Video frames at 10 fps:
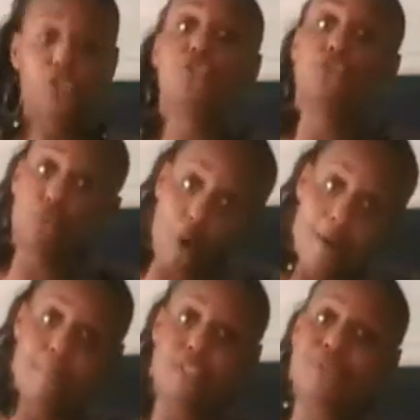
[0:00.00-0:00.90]
Do you
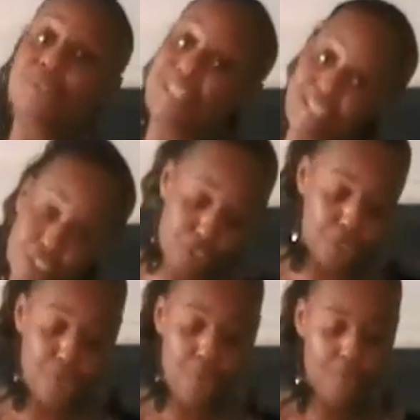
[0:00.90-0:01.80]
want me to teach you?
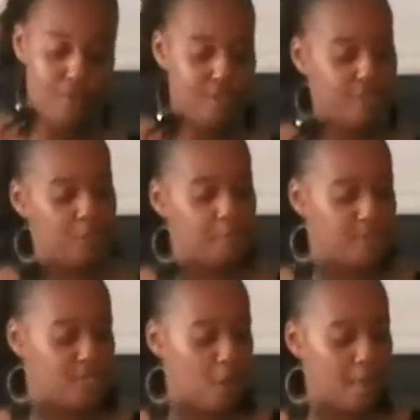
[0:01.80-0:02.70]
Super
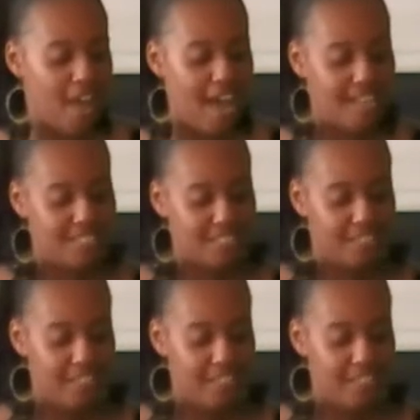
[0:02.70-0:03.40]
Soap asked.